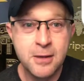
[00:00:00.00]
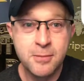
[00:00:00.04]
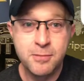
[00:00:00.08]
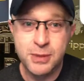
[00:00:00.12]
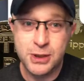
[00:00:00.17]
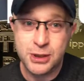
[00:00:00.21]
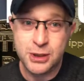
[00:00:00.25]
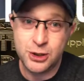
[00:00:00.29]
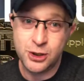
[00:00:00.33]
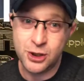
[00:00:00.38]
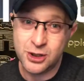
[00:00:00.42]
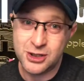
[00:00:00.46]

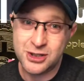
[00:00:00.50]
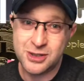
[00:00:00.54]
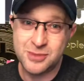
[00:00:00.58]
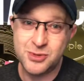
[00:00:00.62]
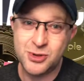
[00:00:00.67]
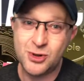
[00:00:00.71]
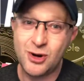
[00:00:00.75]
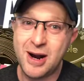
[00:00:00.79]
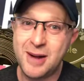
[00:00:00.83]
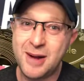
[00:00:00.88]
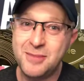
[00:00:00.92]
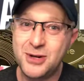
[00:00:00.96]
Be sure to
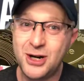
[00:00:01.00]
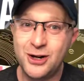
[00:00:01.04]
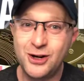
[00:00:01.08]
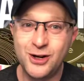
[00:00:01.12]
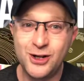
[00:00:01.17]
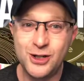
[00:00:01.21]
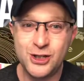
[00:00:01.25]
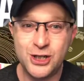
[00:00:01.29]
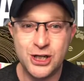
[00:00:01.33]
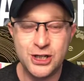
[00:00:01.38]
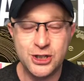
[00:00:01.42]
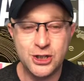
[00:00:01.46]
subscribe to our
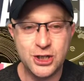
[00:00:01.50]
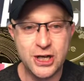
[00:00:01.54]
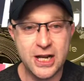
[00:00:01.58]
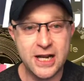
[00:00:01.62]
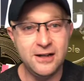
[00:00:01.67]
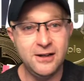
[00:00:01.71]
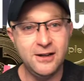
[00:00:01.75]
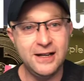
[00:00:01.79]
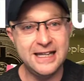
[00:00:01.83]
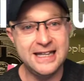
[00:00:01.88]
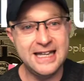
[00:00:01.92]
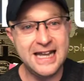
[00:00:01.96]
Nerd Chic
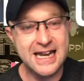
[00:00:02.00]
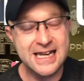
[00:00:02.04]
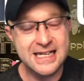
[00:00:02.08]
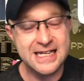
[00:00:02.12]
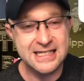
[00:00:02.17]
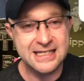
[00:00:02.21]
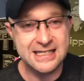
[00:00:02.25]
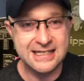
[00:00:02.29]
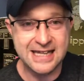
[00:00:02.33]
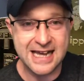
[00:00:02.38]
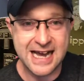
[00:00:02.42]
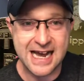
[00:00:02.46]
channel and the
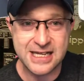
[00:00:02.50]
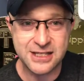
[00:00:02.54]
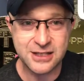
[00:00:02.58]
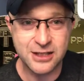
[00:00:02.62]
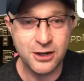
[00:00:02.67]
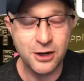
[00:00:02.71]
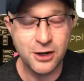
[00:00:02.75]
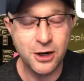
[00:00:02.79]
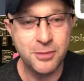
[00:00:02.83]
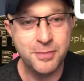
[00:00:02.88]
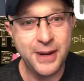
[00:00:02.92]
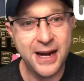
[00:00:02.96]
Ask the
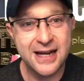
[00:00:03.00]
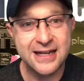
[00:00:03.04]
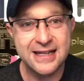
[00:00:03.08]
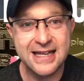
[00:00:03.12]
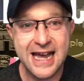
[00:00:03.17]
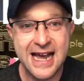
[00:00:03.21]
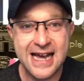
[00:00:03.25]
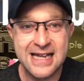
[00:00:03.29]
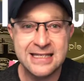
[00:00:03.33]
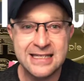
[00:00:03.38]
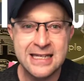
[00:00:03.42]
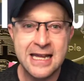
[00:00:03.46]
Nerd
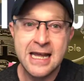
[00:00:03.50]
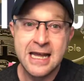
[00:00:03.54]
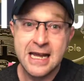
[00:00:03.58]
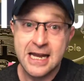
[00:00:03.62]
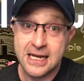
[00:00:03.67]
podcast.